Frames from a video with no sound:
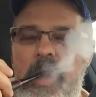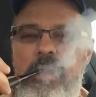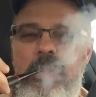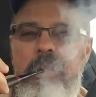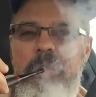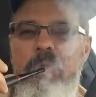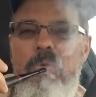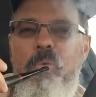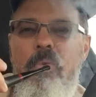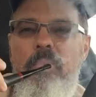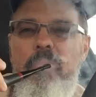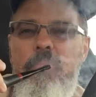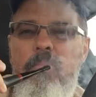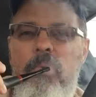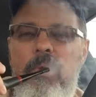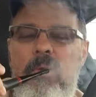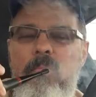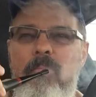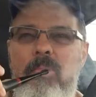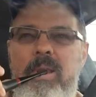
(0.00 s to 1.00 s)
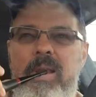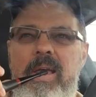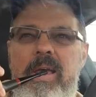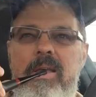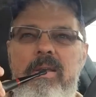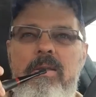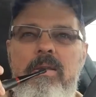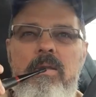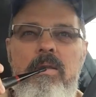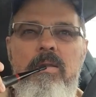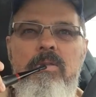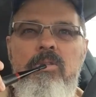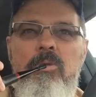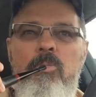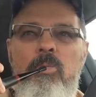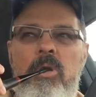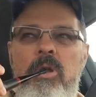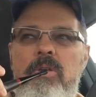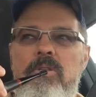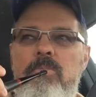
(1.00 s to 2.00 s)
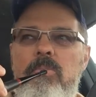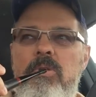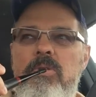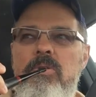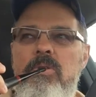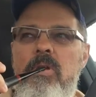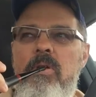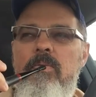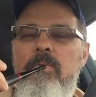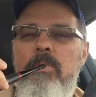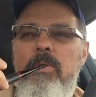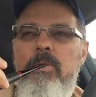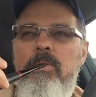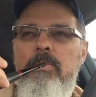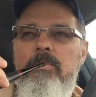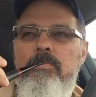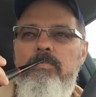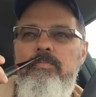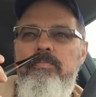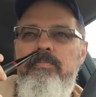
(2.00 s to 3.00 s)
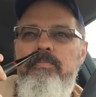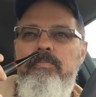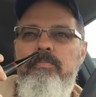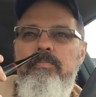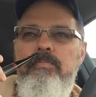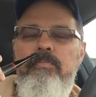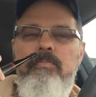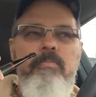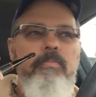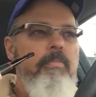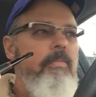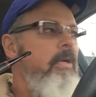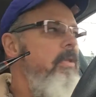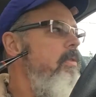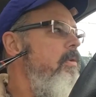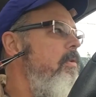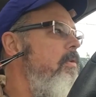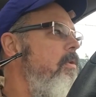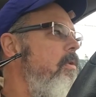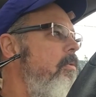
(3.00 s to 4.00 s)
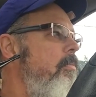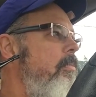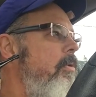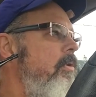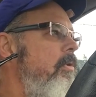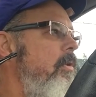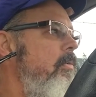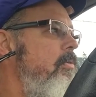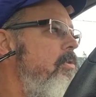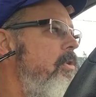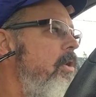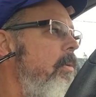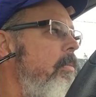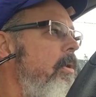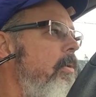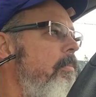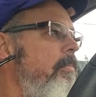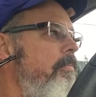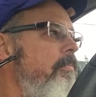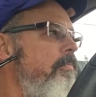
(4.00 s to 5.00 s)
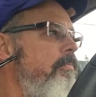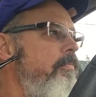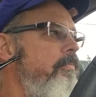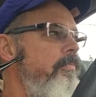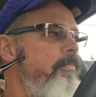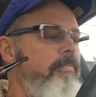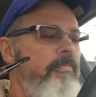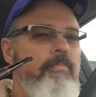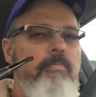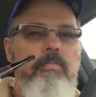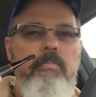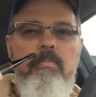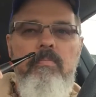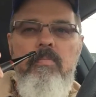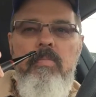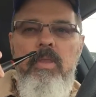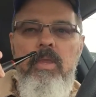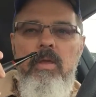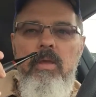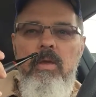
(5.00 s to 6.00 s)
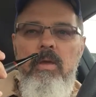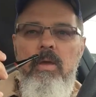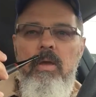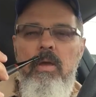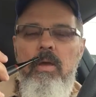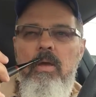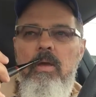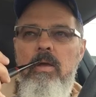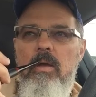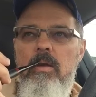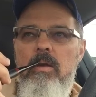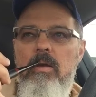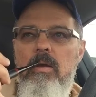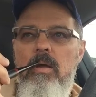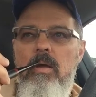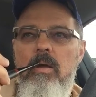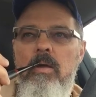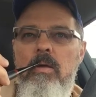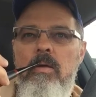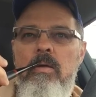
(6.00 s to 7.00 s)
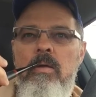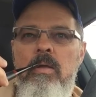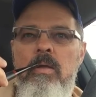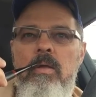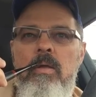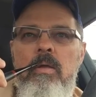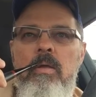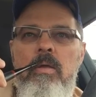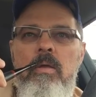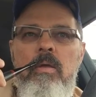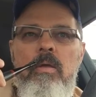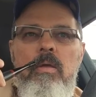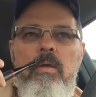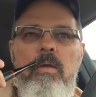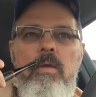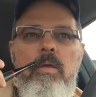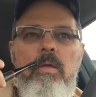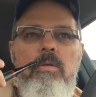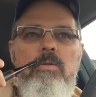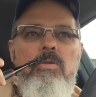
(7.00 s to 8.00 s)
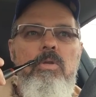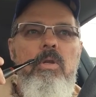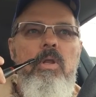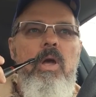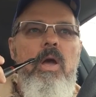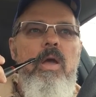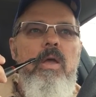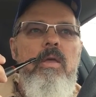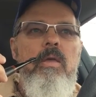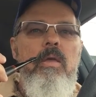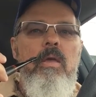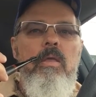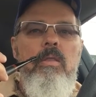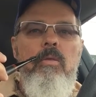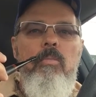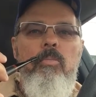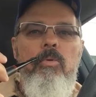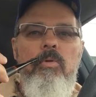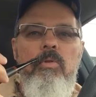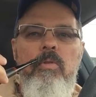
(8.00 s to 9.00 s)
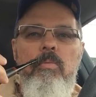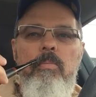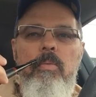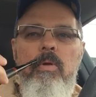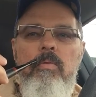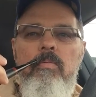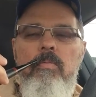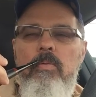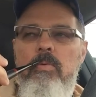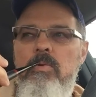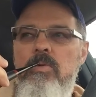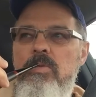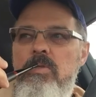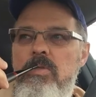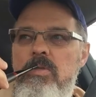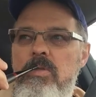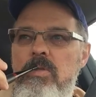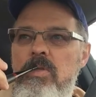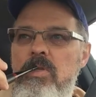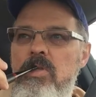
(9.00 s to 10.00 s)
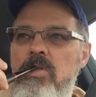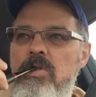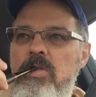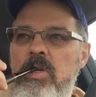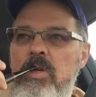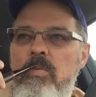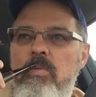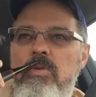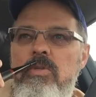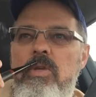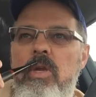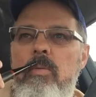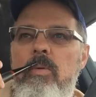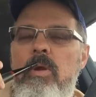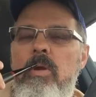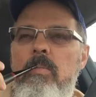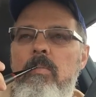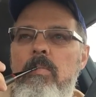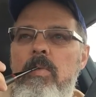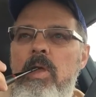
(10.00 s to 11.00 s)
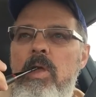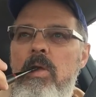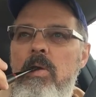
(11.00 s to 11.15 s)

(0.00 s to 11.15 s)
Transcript: I didn't know it, but I planned and surprised myself with. My 30th birthday was coming up, and in July, and the birth of my first son was coming up.